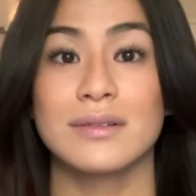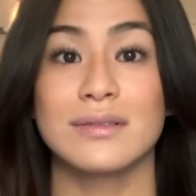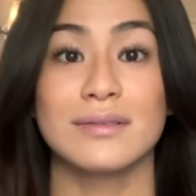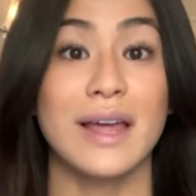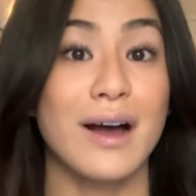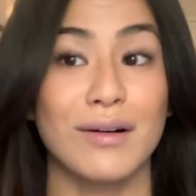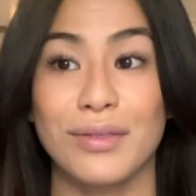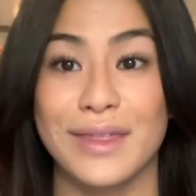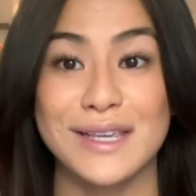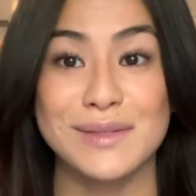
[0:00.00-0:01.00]

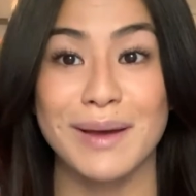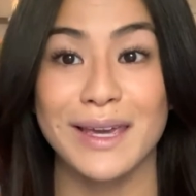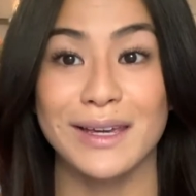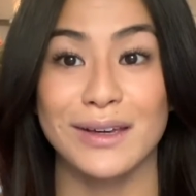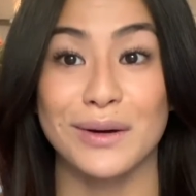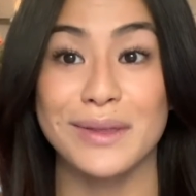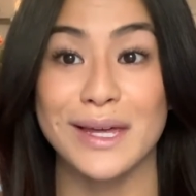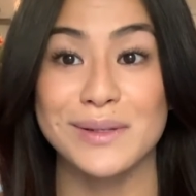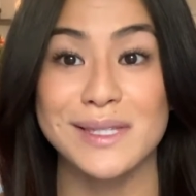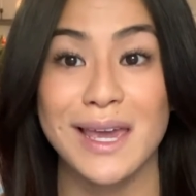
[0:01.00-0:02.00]
Now, this might go
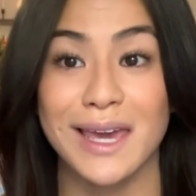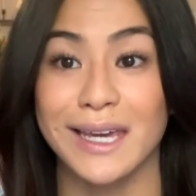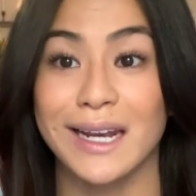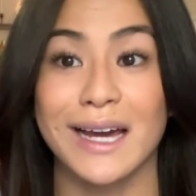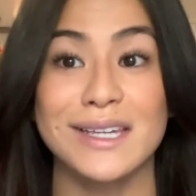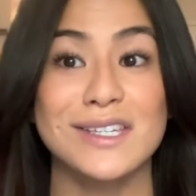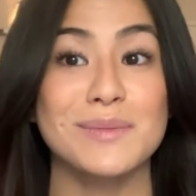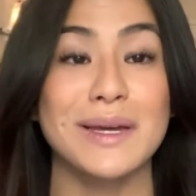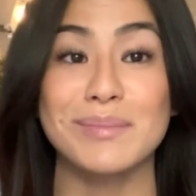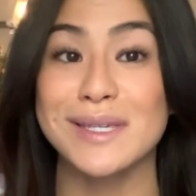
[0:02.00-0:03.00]
without saying, and I just
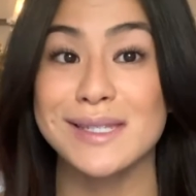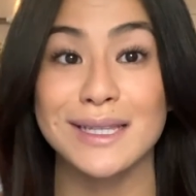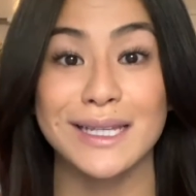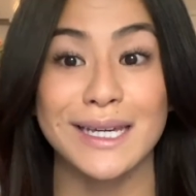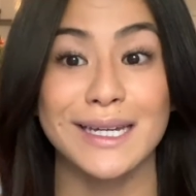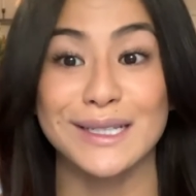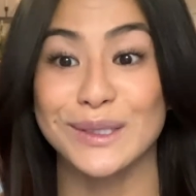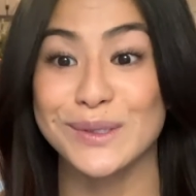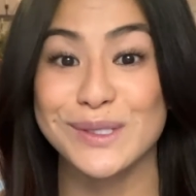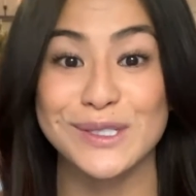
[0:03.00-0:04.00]
might be silly and a
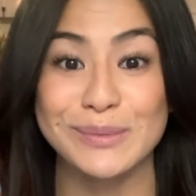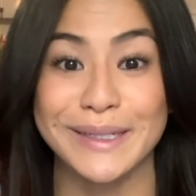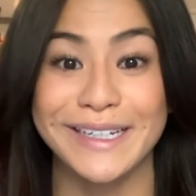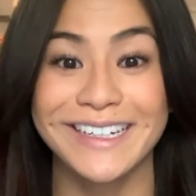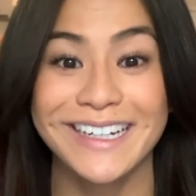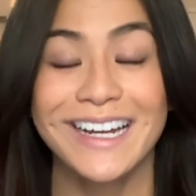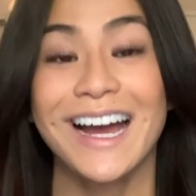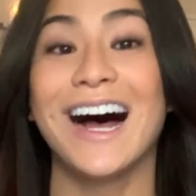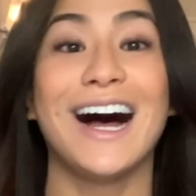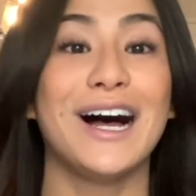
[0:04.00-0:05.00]
little stupid,
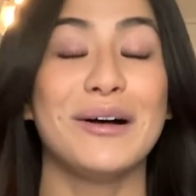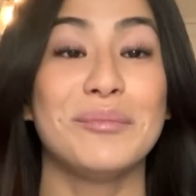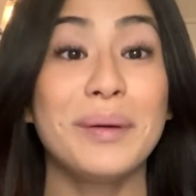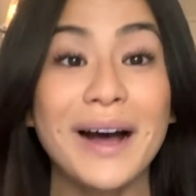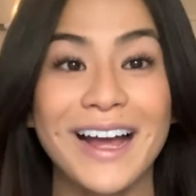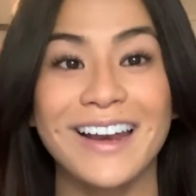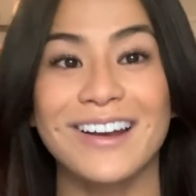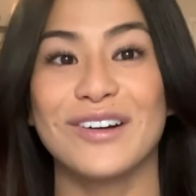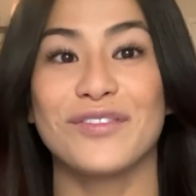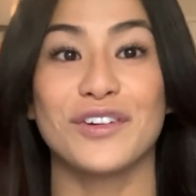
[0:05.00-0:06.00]
but
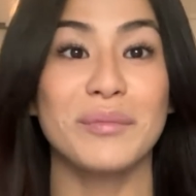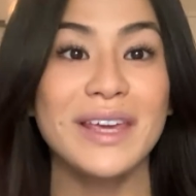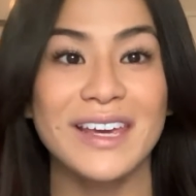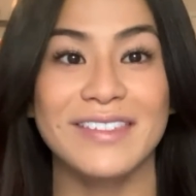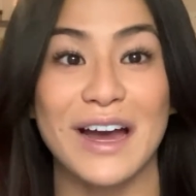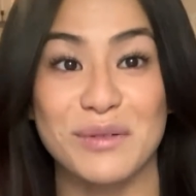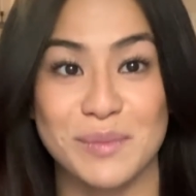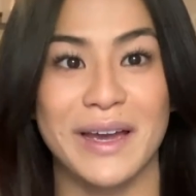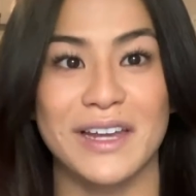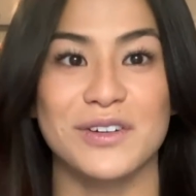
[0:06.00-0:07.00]
for me, that was
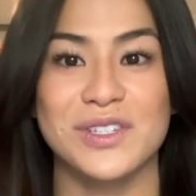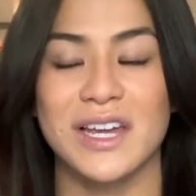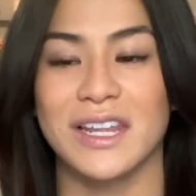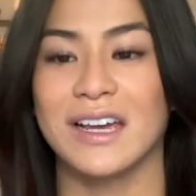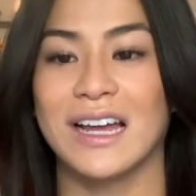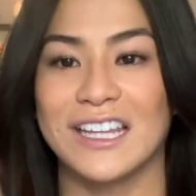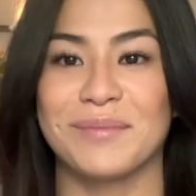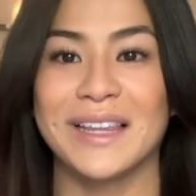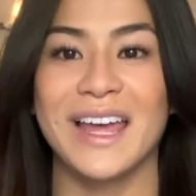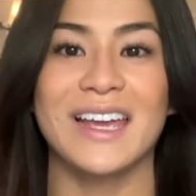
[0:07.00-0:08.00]
my understanding. I lift
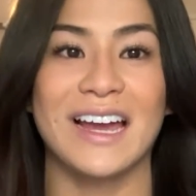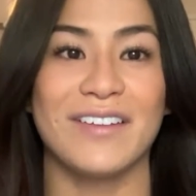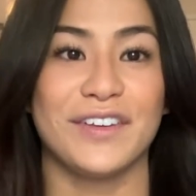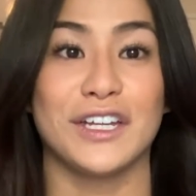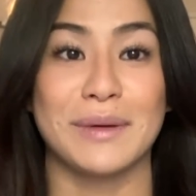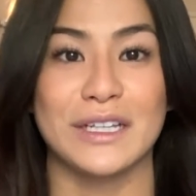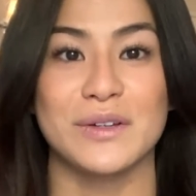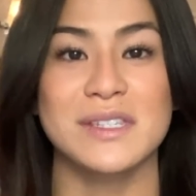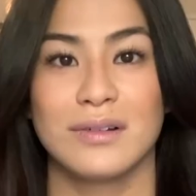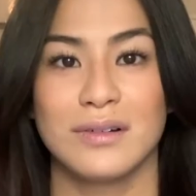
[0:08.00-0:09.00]
my leg, I feel it in my glutes.